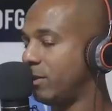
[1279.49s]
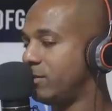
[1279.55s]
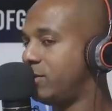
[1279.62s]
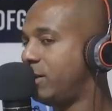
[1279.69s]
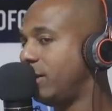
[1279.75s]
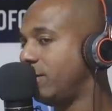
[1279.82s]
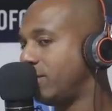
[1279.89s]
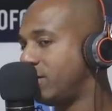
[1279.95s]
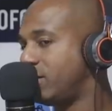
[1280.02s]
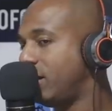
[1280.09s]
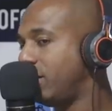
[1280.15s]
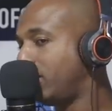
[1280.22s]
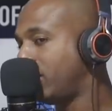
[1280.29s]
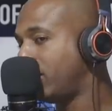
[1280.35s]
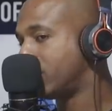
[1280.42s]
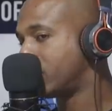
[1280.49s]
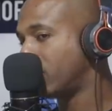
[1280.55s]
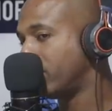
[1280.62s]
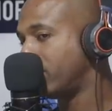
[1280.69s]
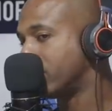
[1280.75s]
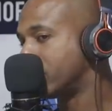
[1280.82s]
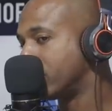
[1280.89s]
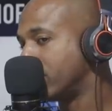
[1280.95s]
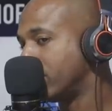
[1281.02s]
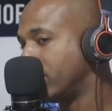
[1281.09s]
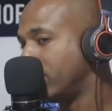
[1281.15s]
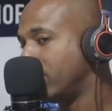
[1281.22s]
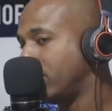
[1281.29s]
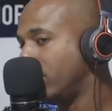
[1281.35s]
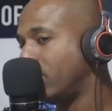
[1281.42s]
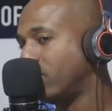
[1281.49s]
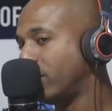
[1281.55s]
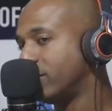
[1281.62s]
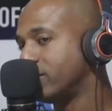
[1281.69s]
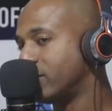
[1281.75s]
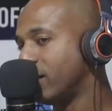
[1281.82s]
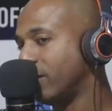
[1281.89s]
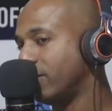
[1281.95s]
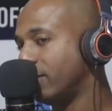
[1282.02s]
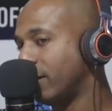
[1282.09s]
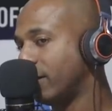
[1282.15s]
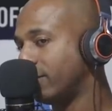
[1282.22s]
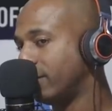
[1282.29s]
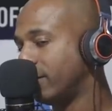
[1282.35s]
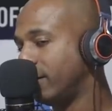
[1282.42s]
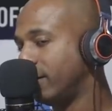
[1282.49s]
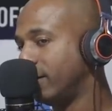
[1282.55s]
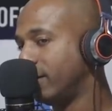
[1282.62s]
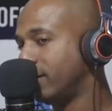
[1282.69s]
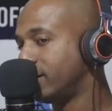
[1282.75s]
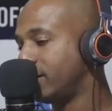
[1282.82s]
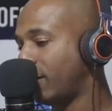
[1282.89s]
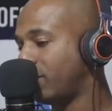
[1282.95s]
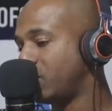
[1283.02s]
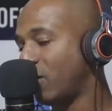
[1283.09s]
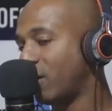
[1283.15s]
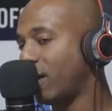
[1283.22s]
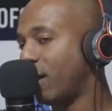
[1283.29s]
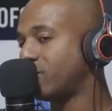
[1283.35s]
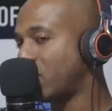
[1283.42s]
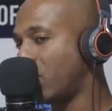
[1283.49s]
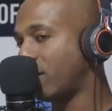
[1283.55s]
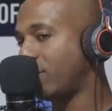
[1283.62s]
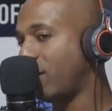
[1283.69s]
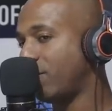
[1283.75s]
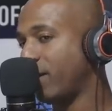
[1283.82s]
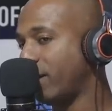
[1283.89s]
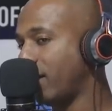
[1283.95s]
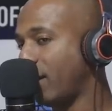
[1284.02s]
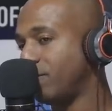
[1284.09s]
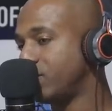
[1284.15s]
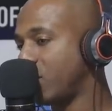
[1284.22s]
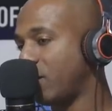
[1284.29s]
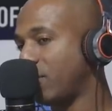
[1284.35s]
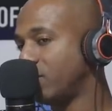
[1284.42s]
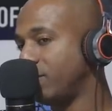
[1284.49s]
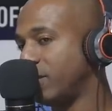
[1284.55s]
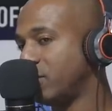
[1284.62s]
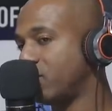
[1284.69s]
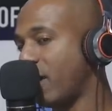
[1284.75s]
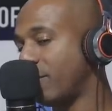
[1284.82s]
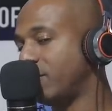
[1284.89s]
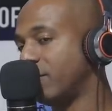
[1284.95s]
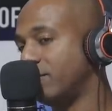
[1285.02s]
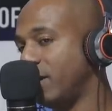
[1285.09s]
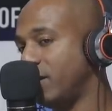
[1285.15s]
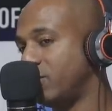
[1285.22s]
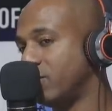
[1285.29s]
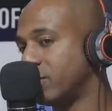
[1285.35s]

It's deep. It's deeper than the surface. You don't understand it yet. See, I'm listen, talking. I'm uh, talking about. I'm talking about being trapped in the look,